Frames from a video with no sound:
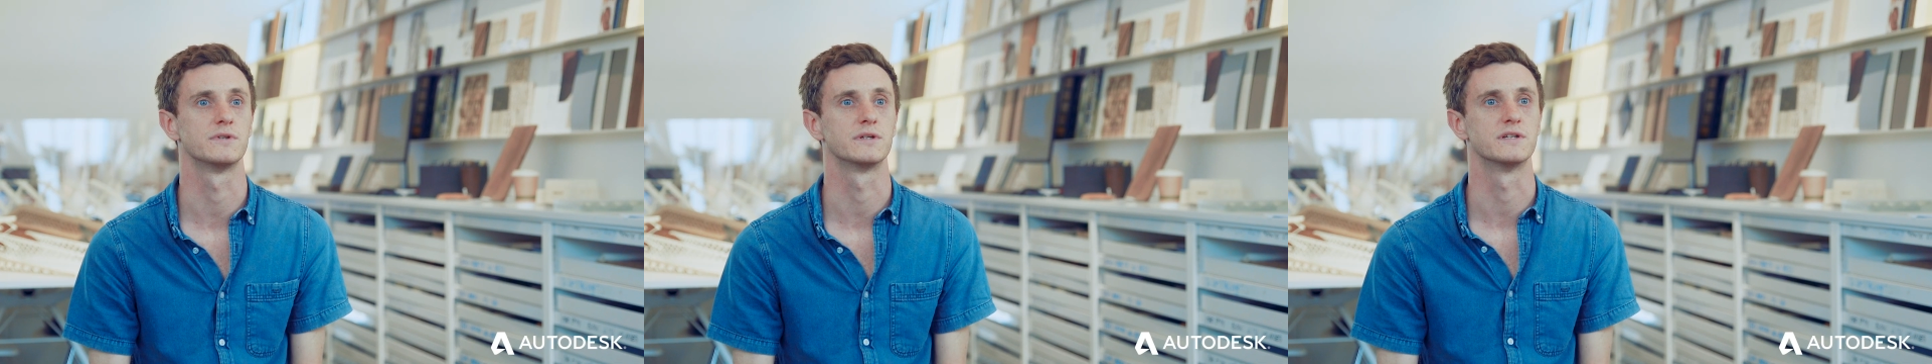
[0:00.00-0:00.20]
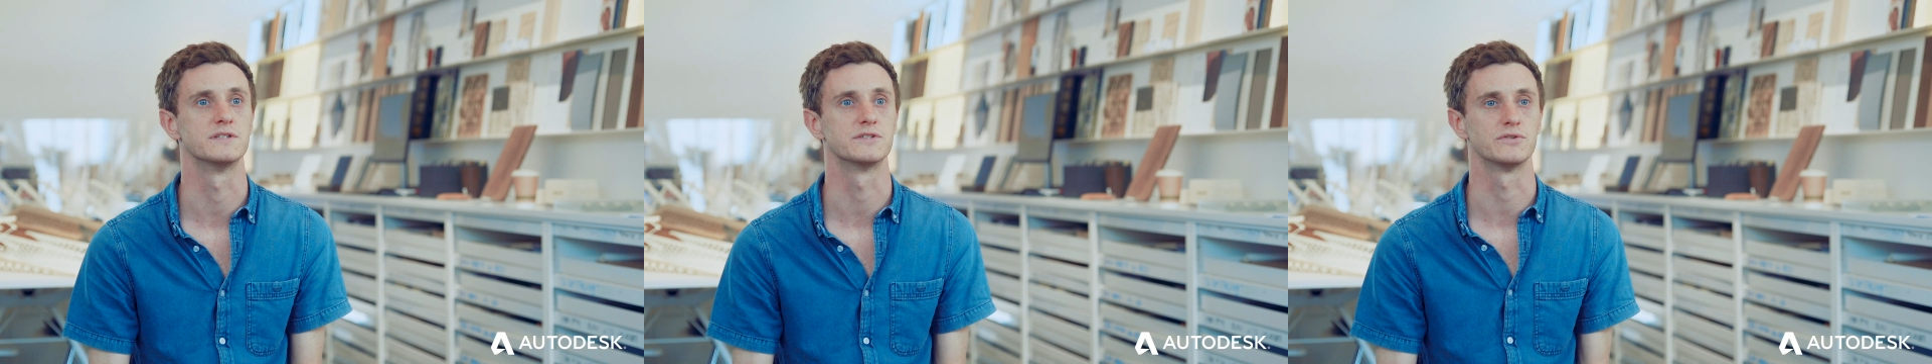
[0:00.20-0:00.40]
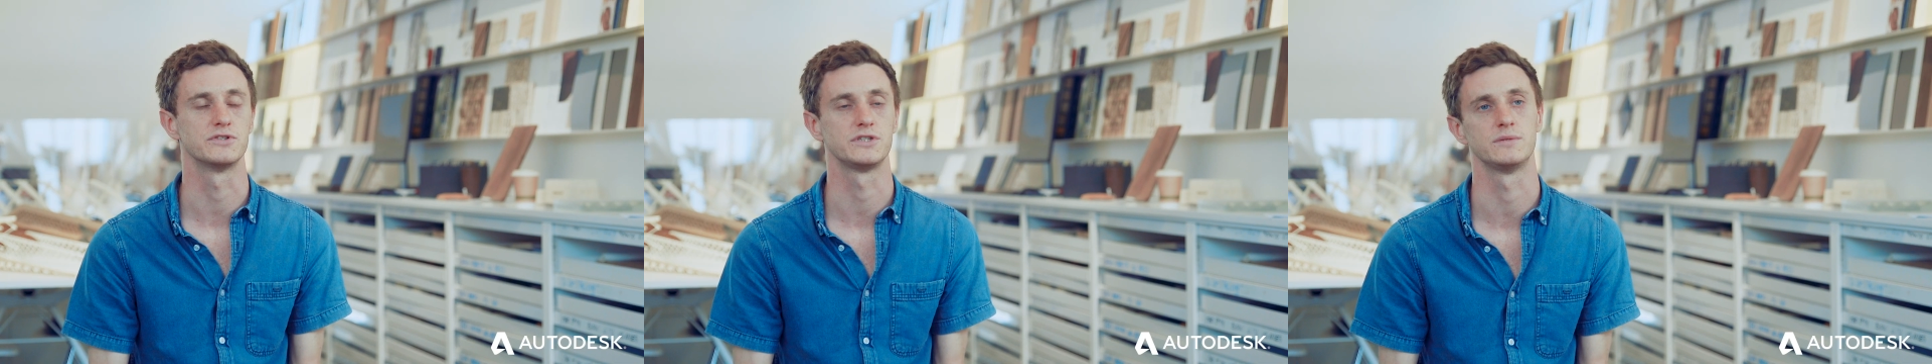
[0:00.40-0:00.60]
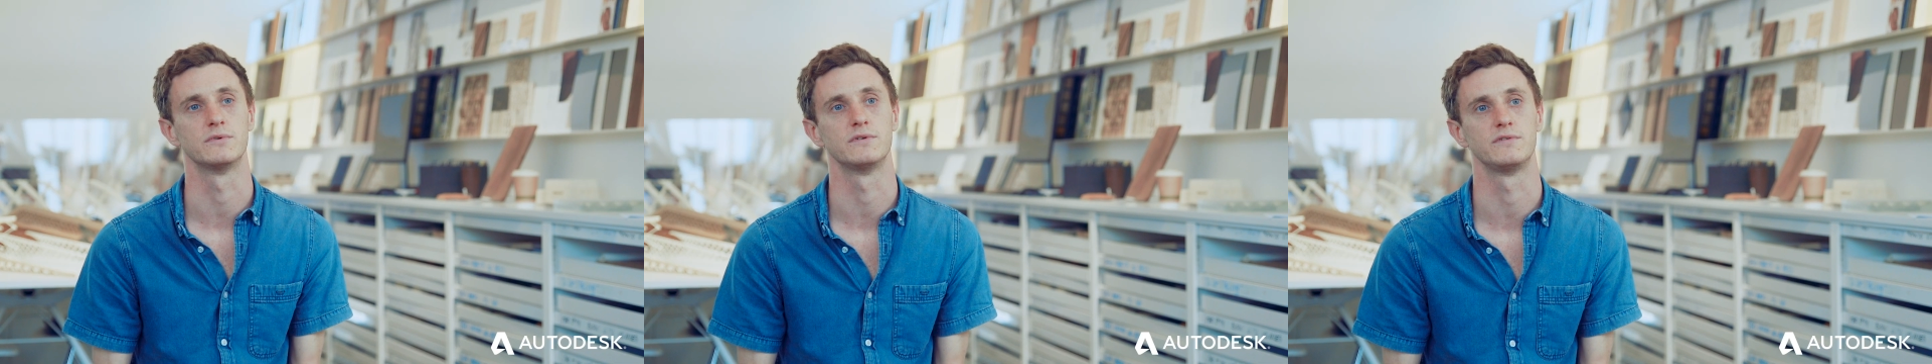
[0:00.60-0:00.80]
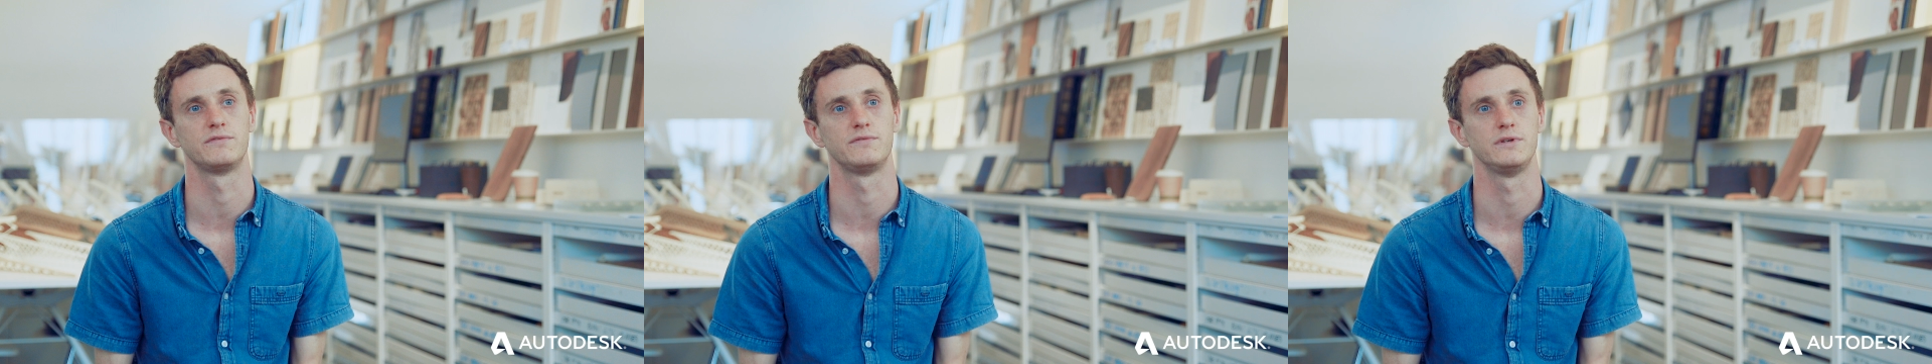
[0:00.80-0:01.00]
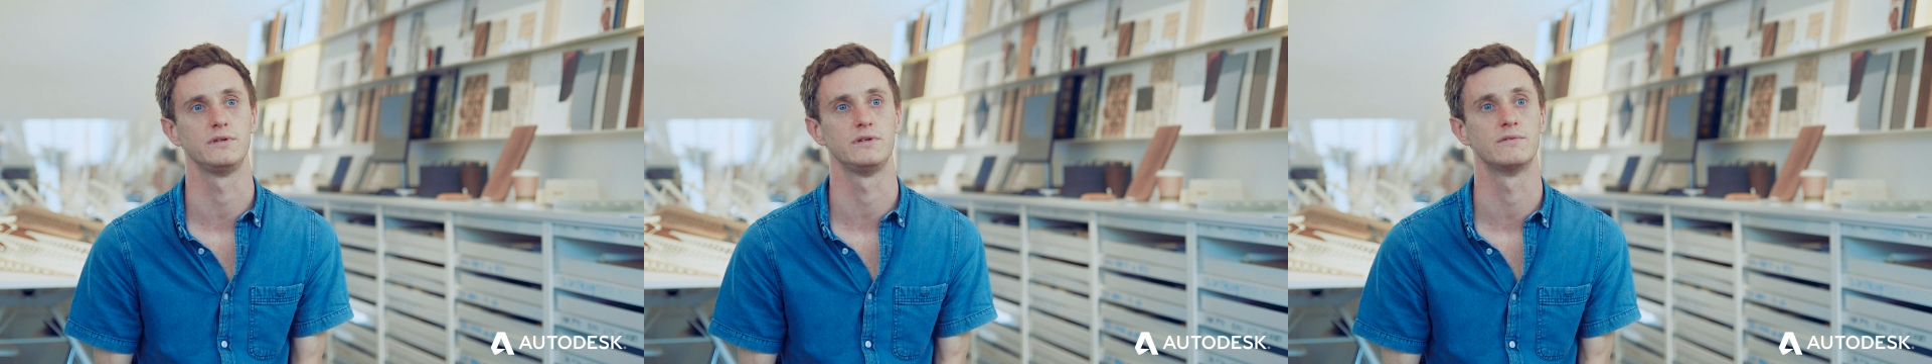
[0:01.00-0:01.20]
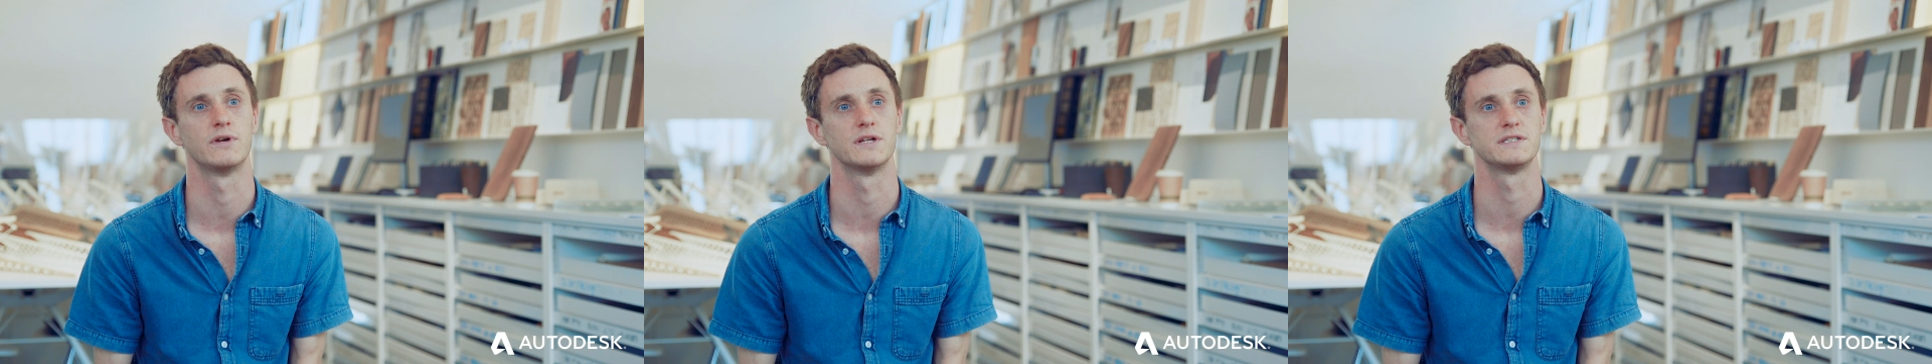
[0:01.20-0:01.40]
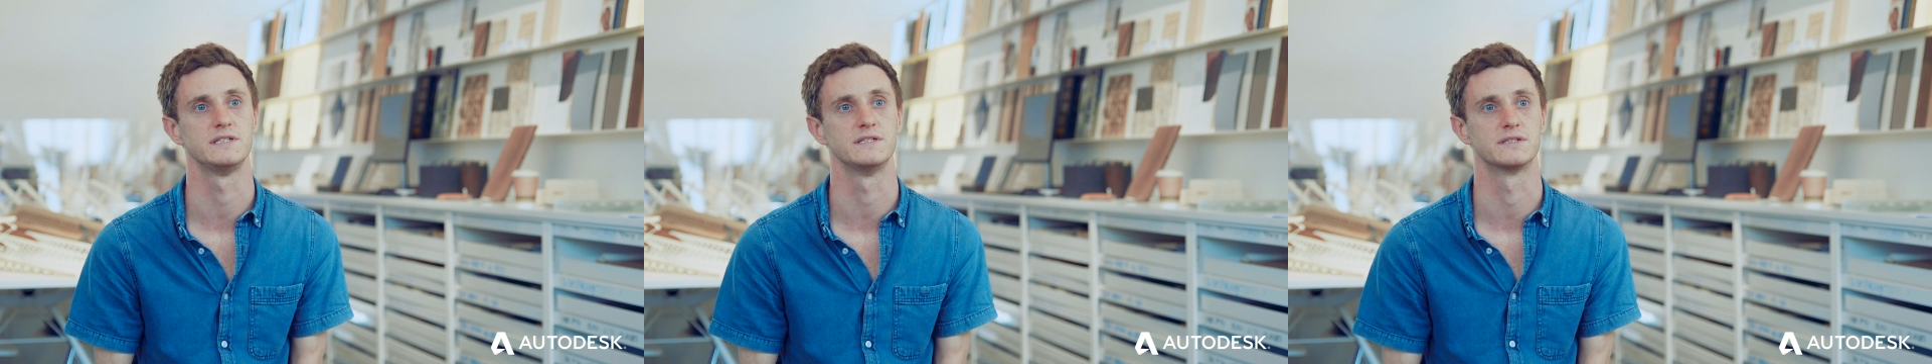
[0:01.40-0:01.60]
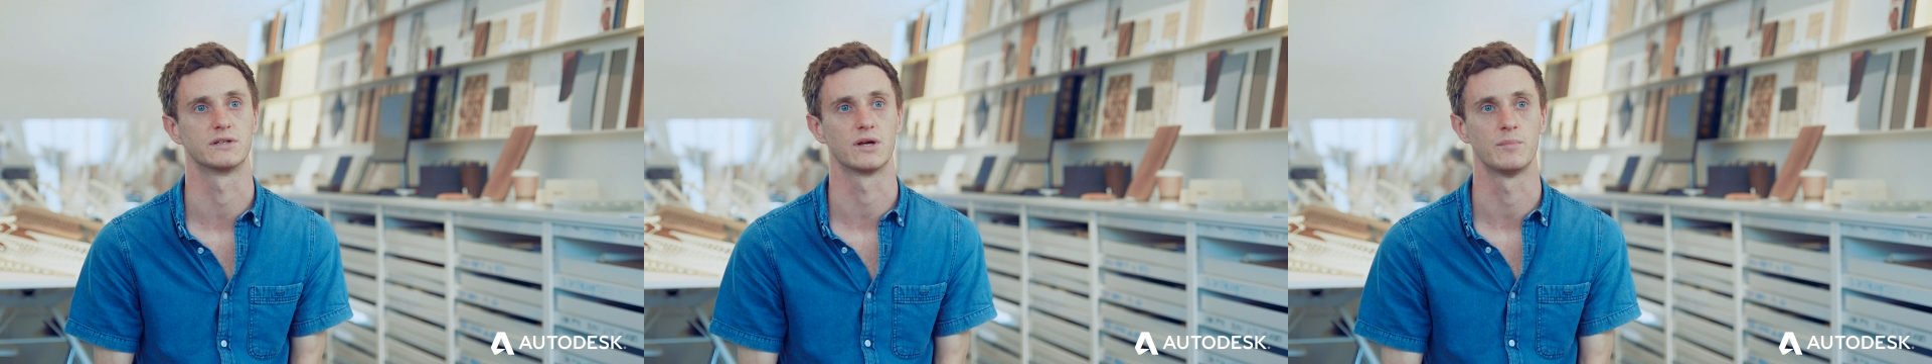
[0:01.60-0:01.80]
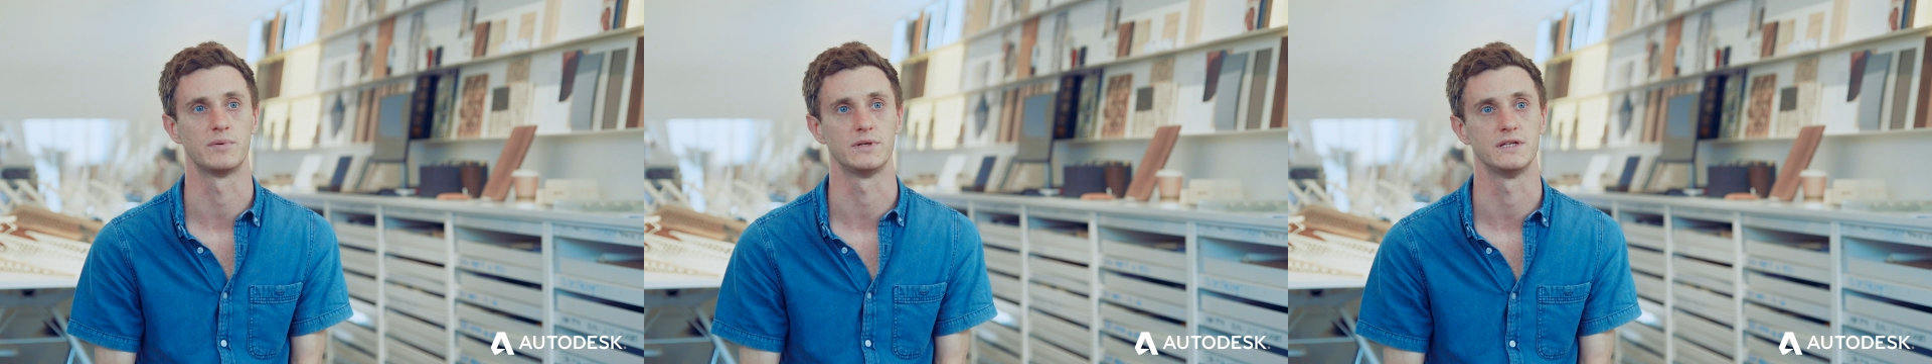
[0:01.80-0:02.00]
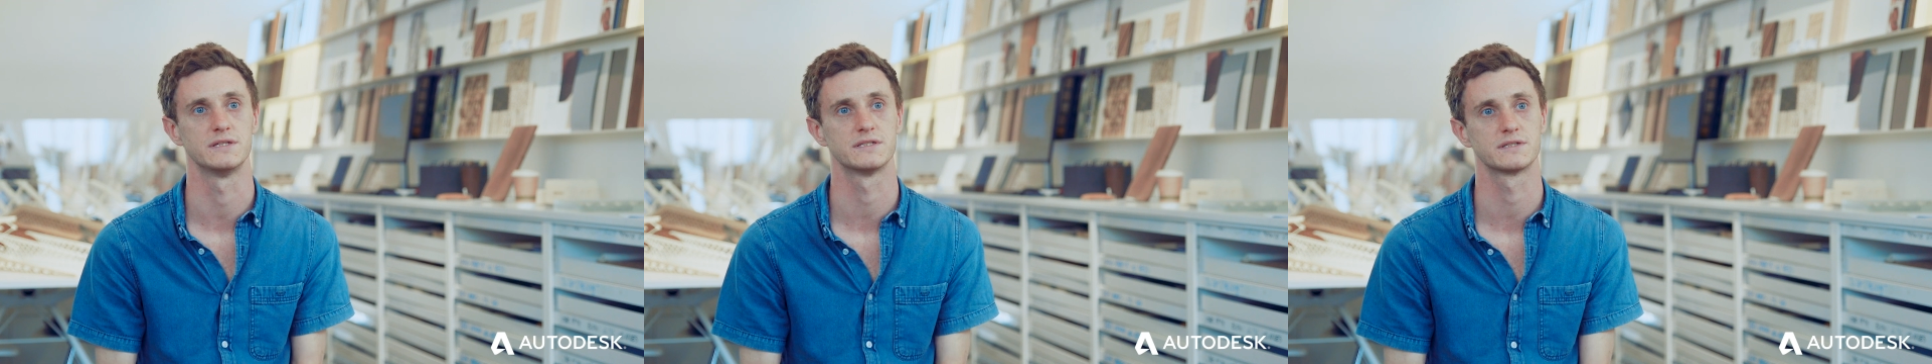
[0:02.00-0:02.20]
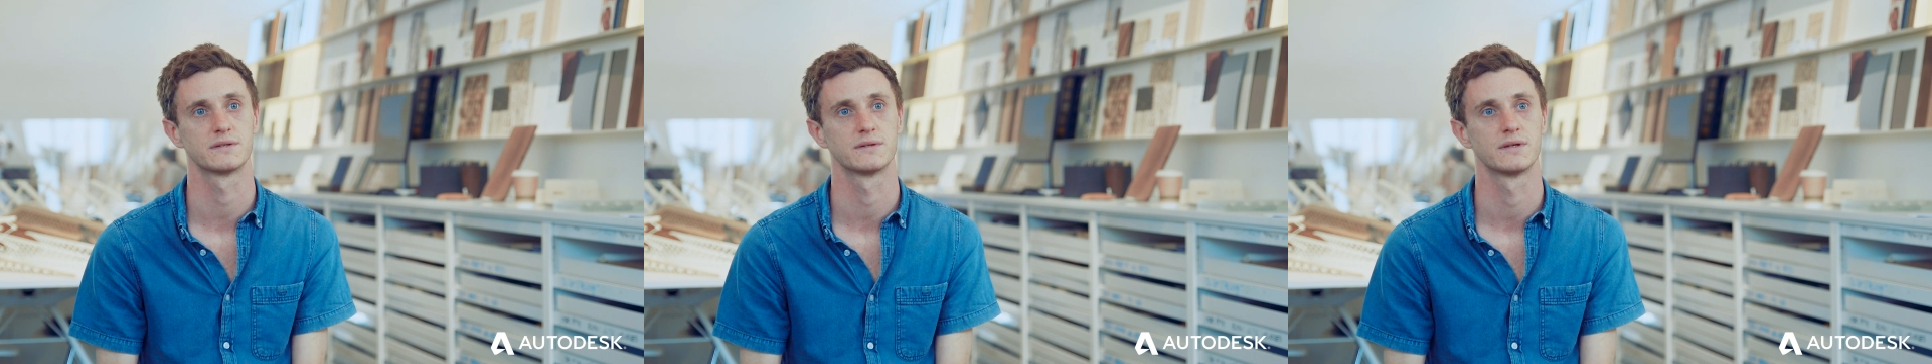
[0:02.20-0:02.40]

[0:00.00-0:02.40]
with a consortium of universities and companies.